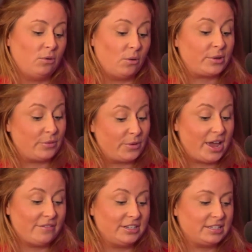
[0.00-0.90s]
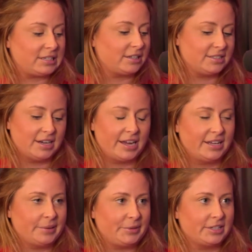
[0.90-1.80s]
Well, we haven't discussed
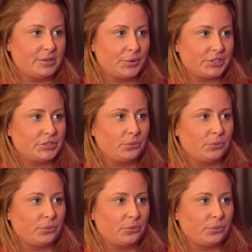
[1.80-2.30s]
diet yet because he wants